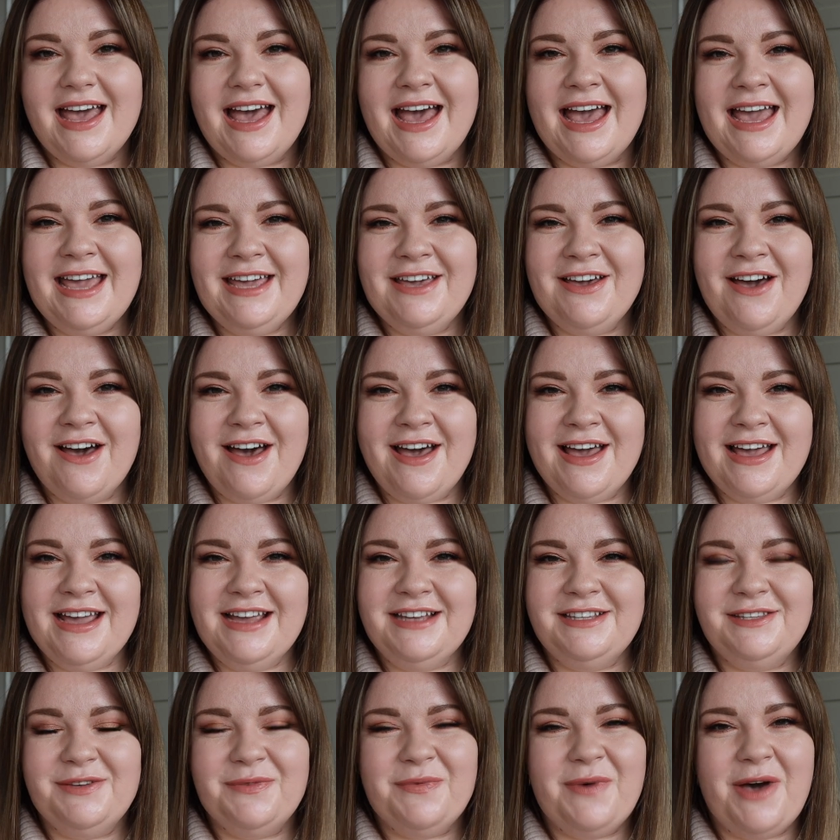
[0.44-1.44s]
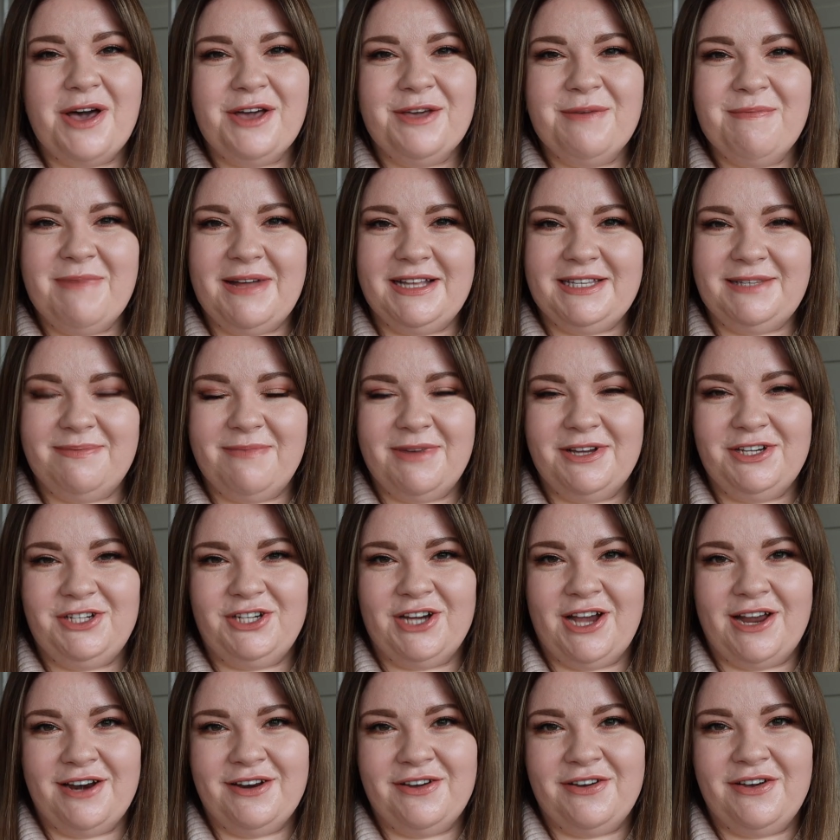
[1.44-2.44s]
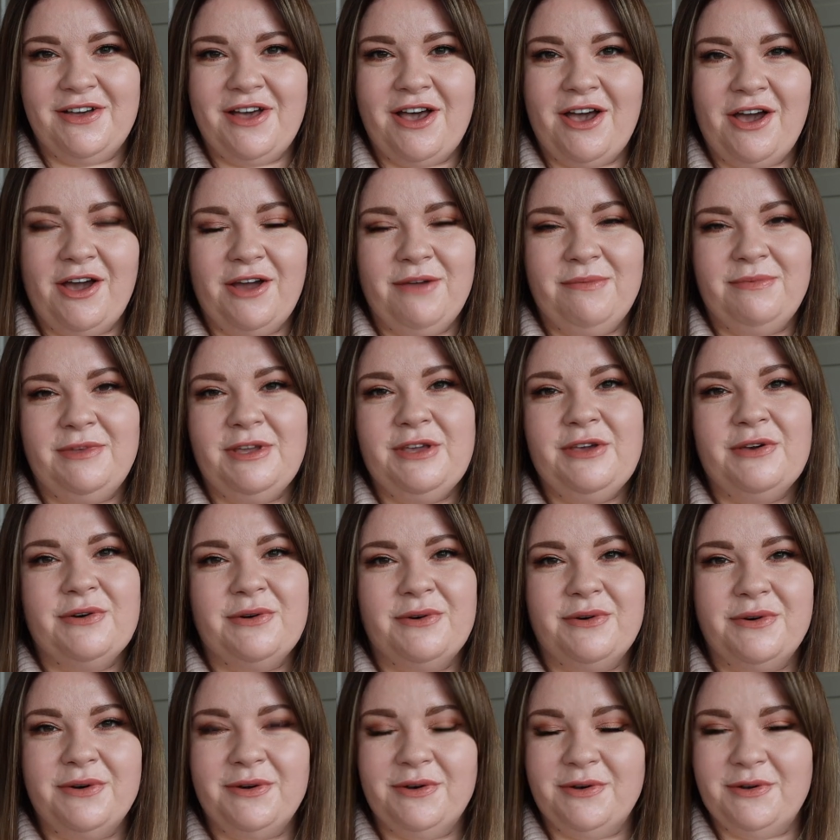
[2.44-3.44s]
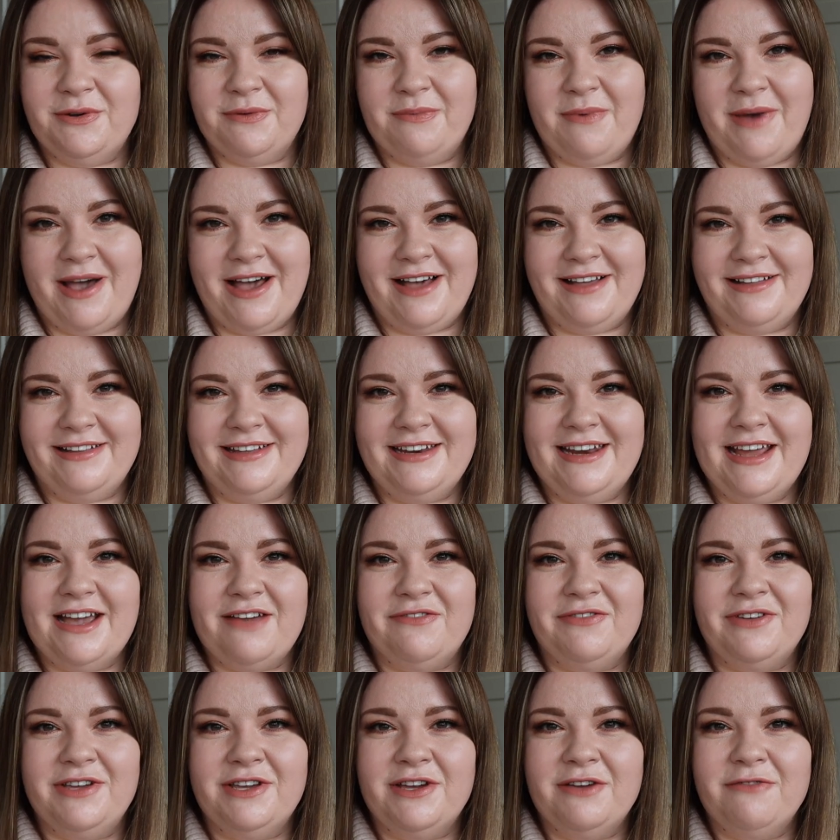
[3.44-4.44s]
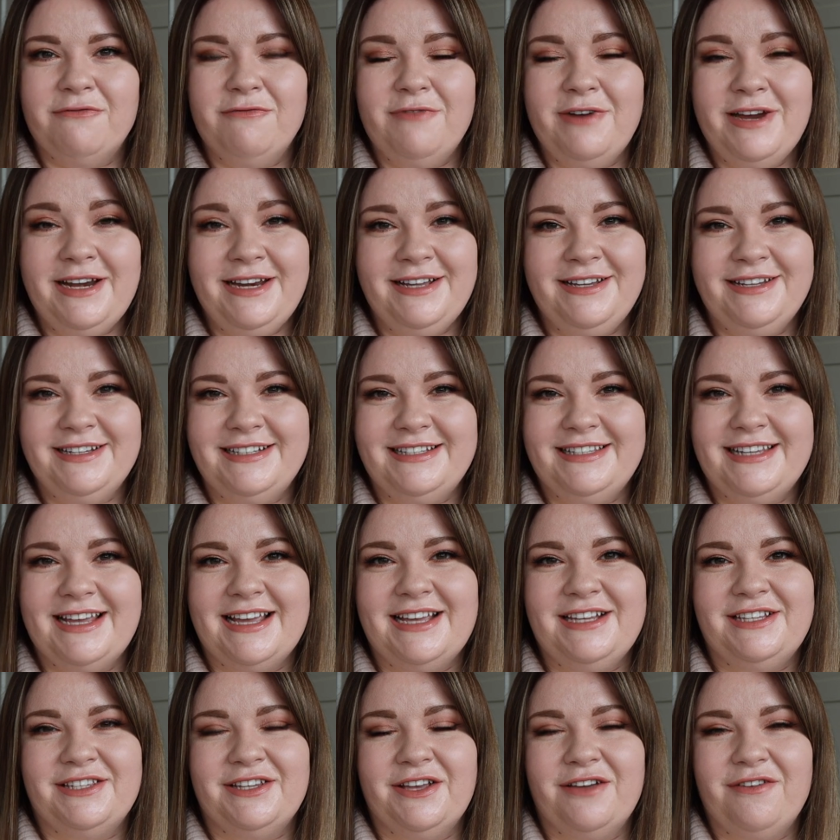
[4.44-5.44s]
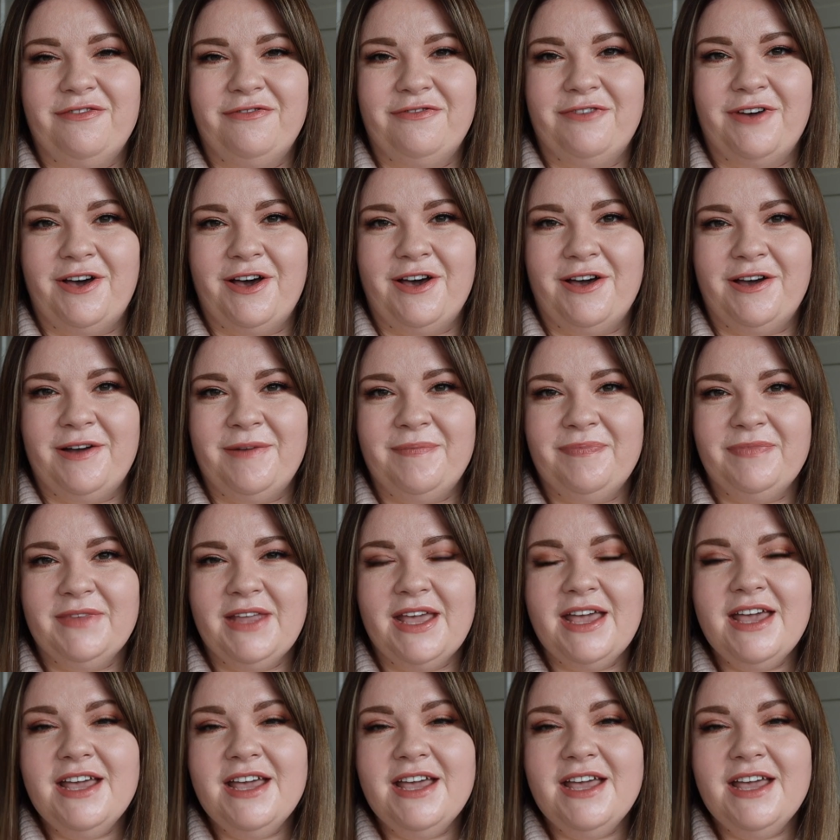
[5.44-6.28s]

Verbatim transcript: Hey guys, welcome back to my channel. I hope that you're all well and having a really good day so far.